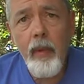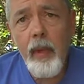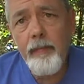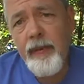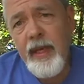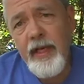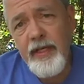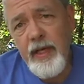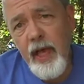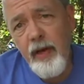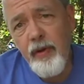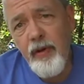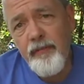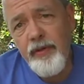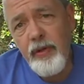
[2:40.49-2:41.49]
Because I
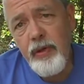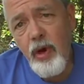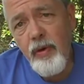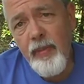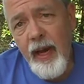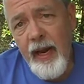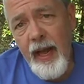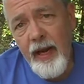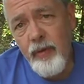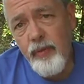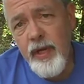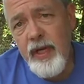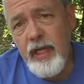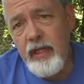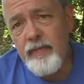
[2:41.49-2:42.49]
don't know if you know about
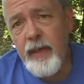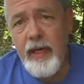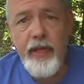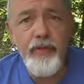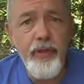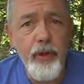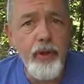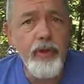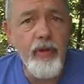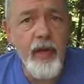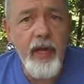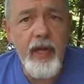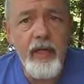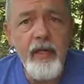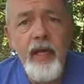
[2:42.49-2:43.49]
IREAD, but in 3rd
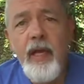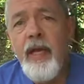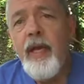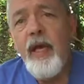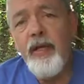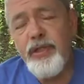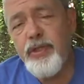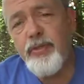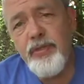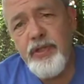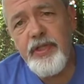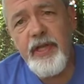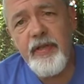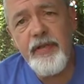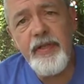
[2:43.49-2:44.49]
grade, students
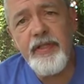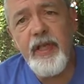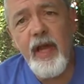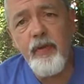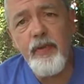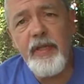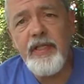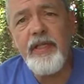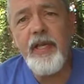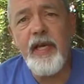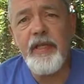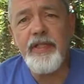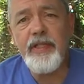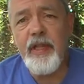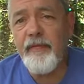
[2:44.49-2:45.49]
take this IREAD
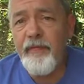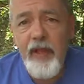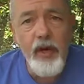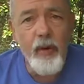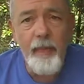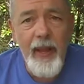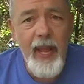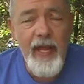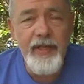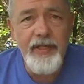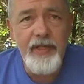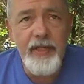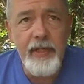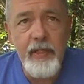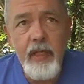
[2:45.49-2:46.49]
test, and if they don't
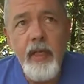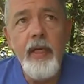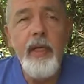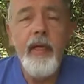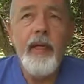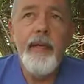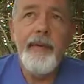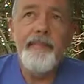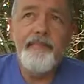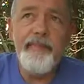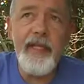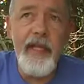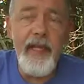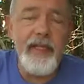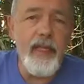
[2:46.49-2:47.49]
pass it,
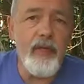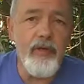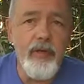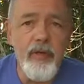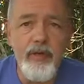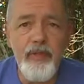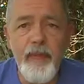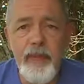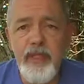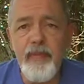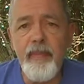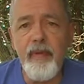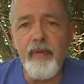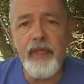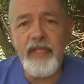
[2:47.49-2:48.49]
technically they're supposed to
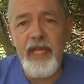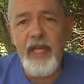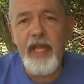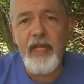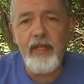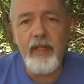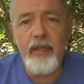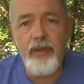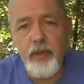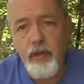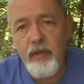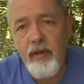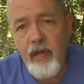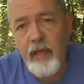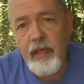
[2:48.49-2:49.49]
be retained in
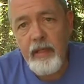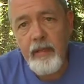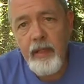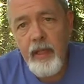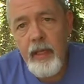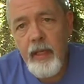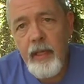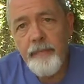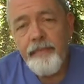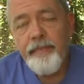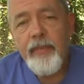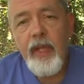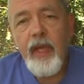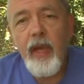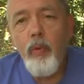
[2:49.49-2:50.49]
3rd
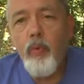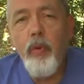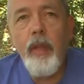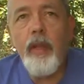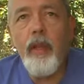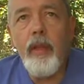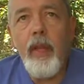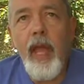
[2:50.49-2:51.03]
grade.